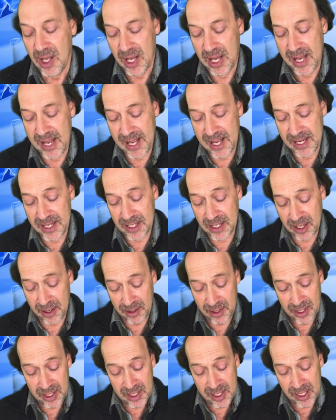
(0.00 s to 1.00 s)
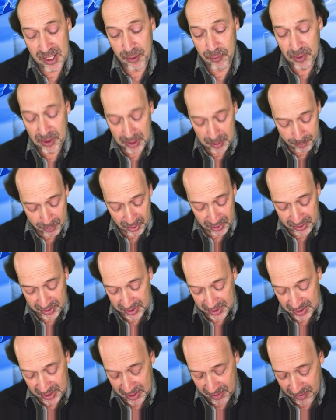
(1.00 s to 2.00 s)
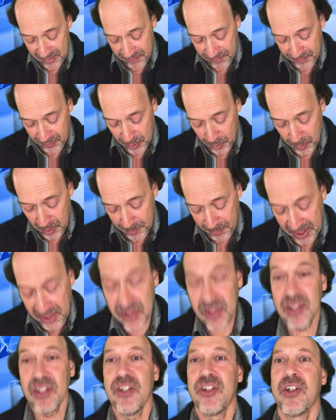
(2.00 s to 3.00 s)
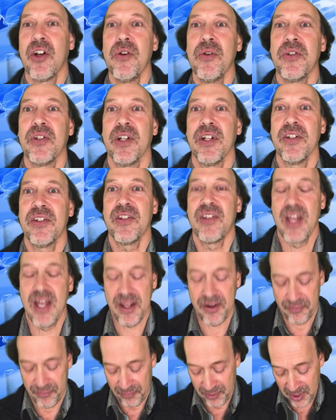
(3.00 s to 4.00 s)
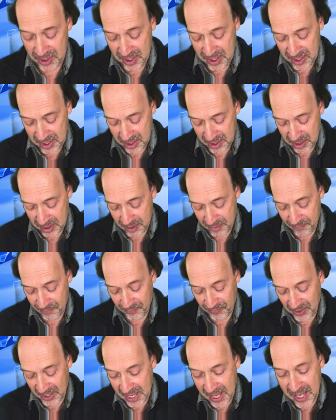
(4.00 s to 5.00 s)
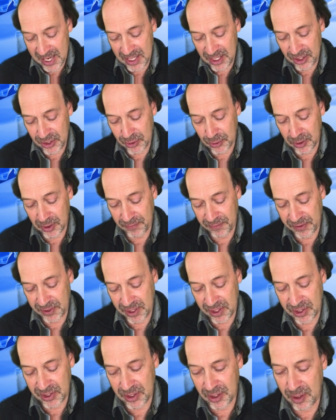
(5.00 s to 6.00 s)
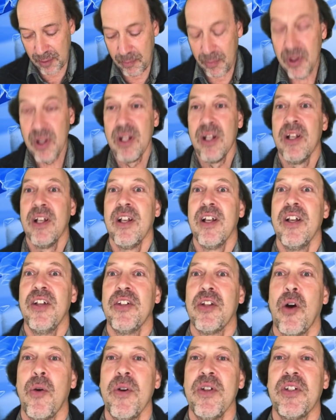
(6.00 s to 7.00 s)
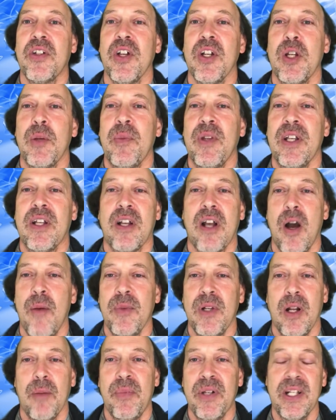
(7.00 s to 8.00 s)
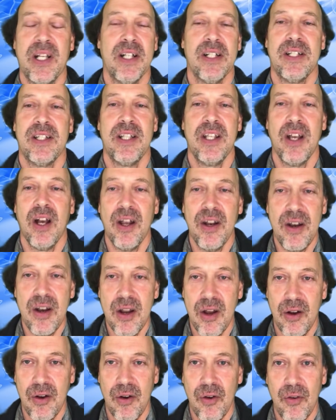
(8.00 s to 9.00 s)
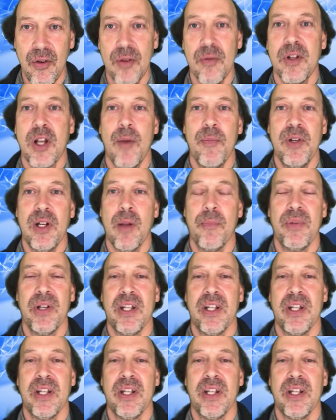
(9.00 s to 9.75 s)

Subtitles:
And he really puts it very well. It basically shows us that any sort of system is always going to be coming up against the unknown, coming up